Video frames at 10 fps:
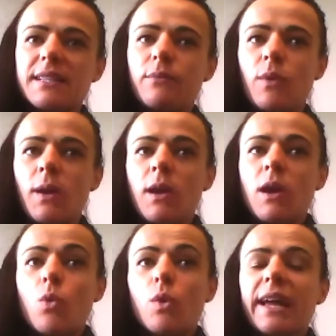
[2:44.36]
And
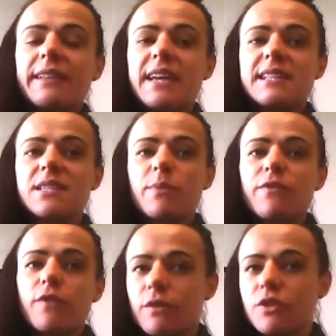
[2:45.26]
we'll get tested
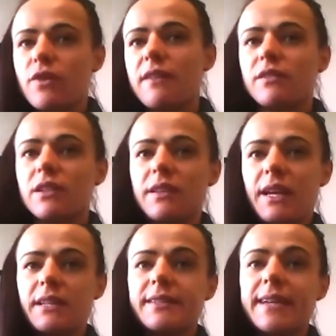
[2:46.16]
before we travel and
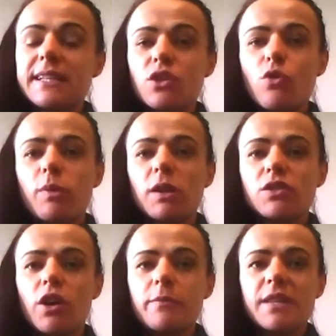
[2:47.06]
then test a couple of
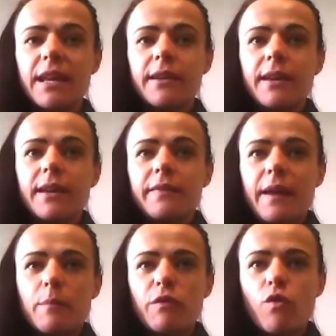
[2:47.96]
times
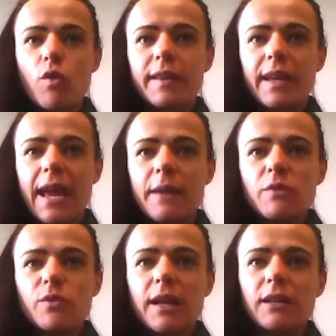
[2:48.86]
then before the game
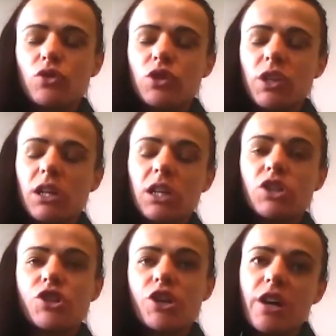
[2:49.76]
as well, just to
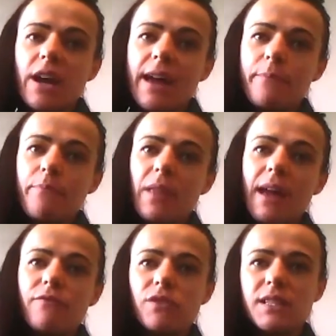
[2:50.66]
ensure
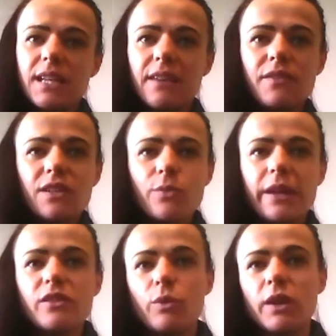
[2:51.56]
everyone's safety as
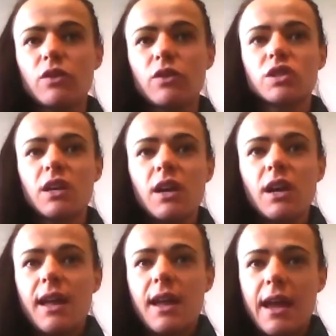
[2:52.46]
well. So we can just
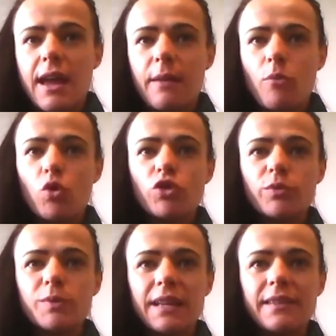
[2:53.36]

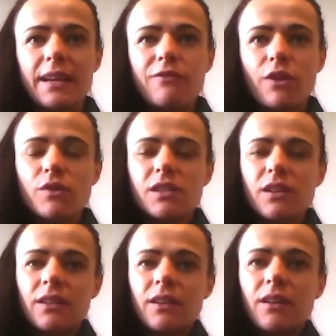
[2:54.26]
100% then focus
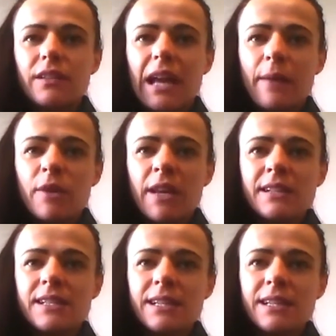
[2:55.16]
on the game in hand.